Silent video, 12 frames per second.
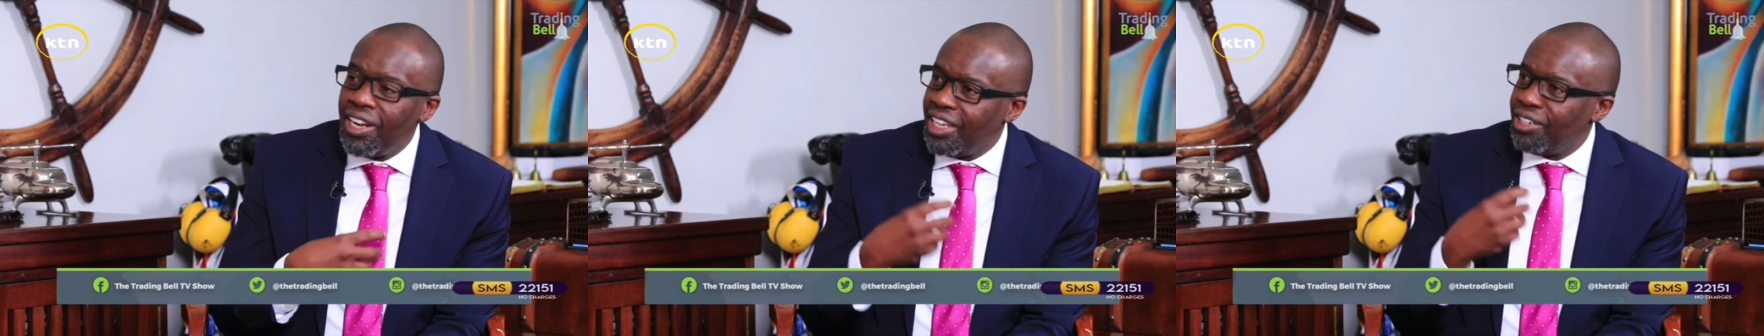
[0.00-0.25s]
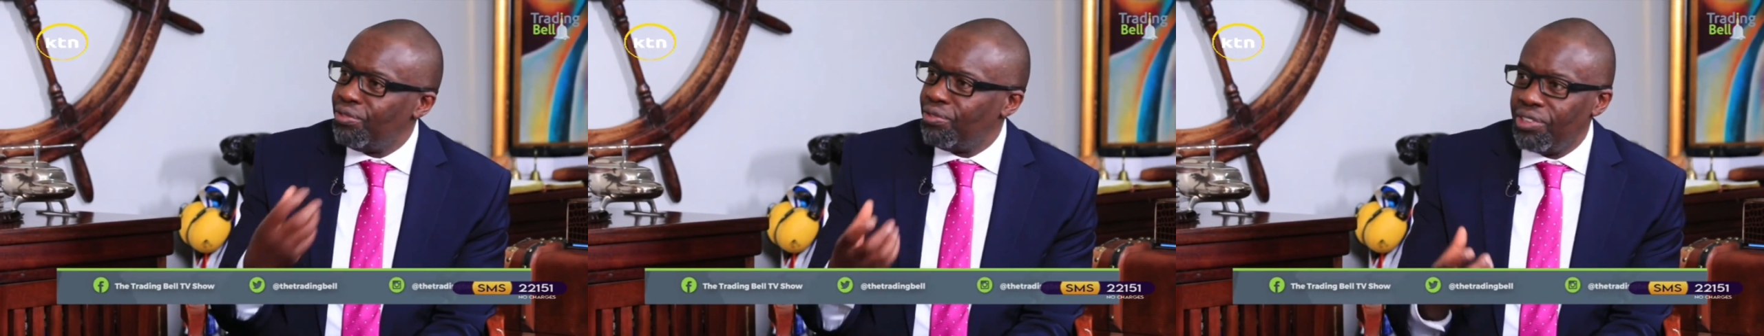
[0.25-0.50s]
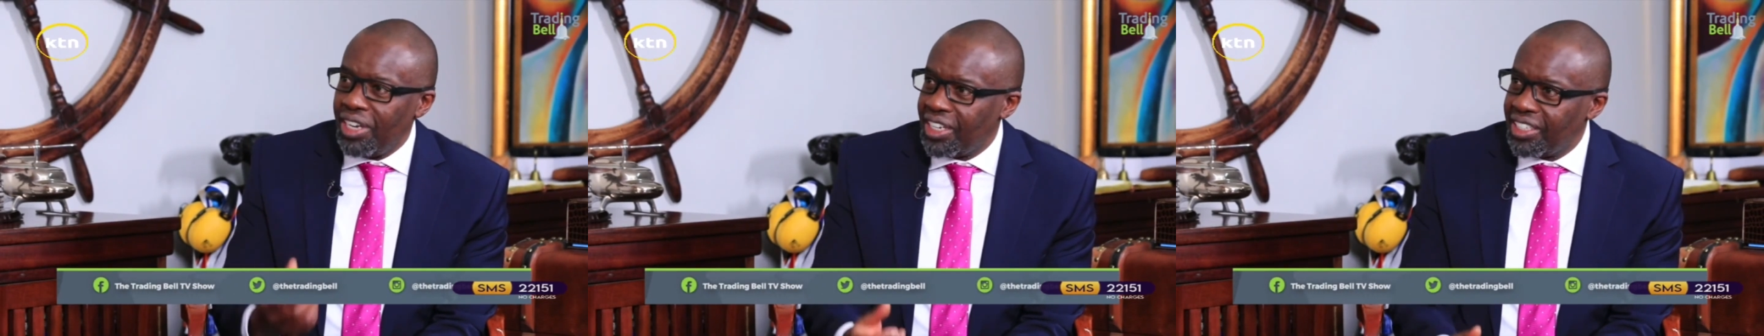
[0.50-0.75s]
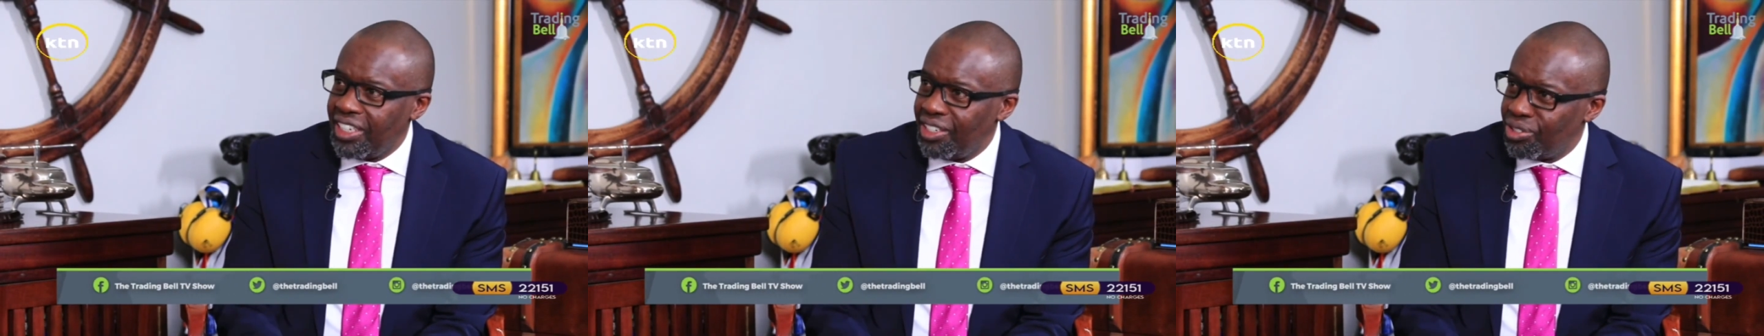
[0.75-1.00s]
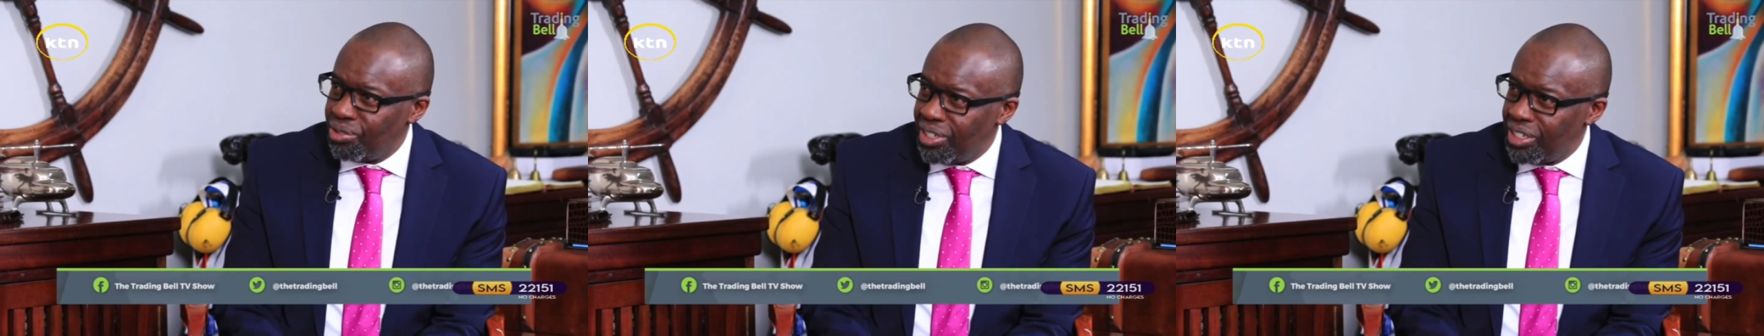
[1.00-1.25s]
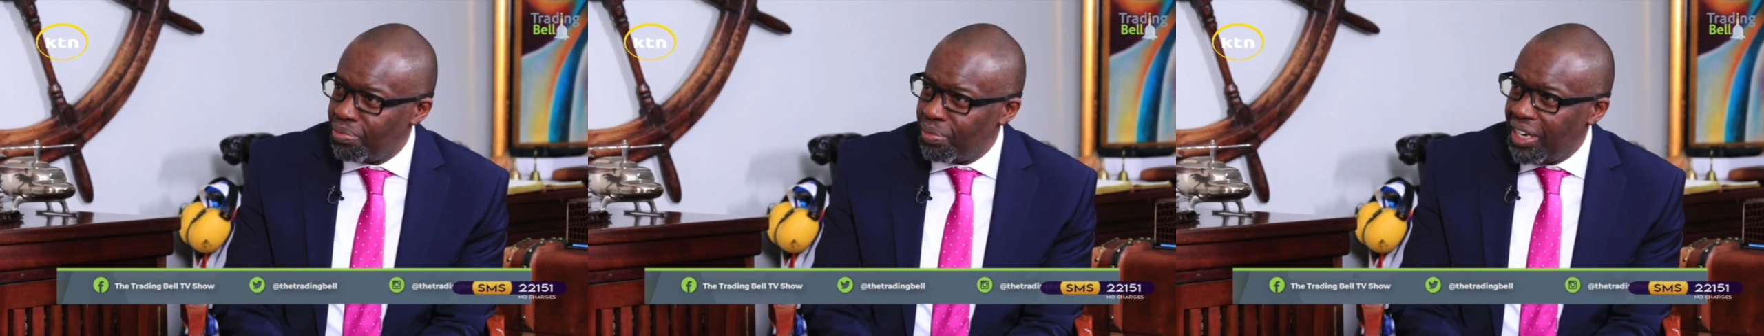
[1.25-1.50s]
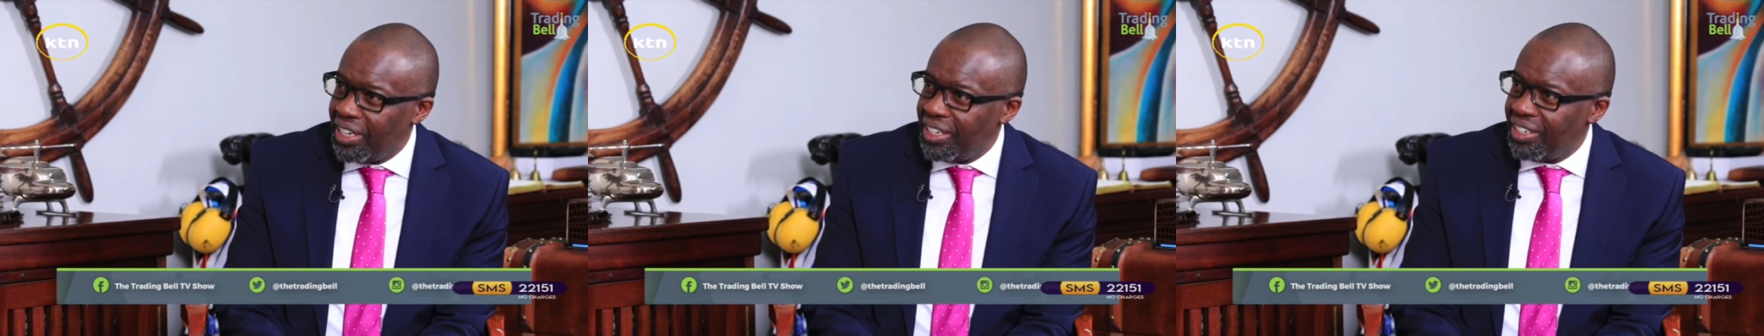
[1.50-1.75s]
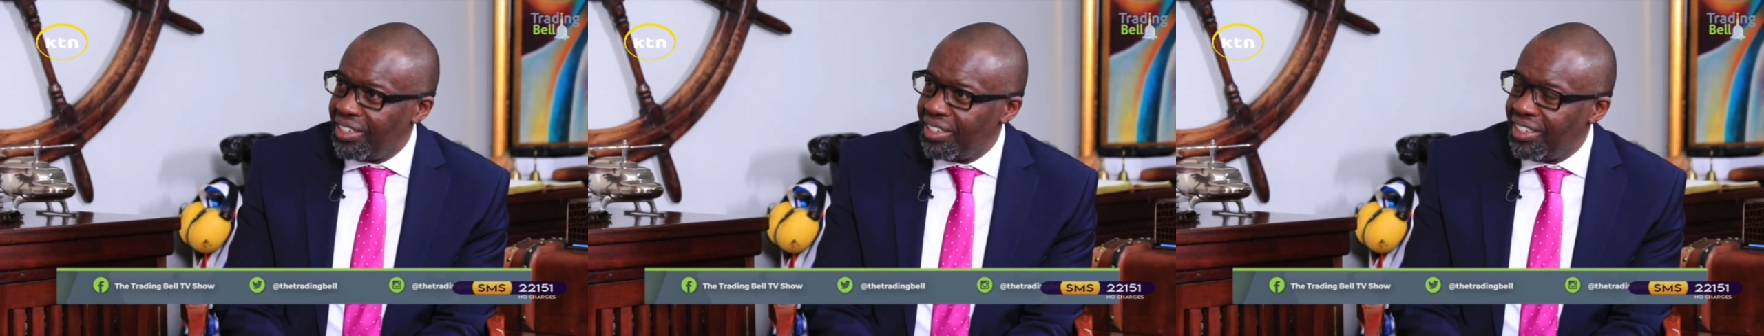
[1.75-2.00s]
feel that you've got access to this money.